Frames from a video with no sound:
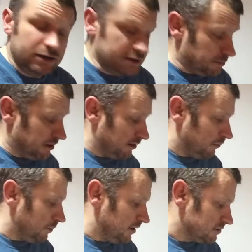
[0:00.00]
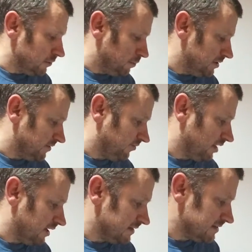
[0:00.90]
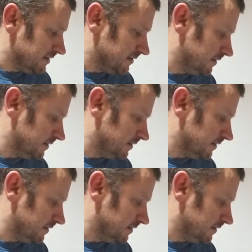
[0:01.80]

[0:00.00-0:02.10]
to make a replacement piece for that.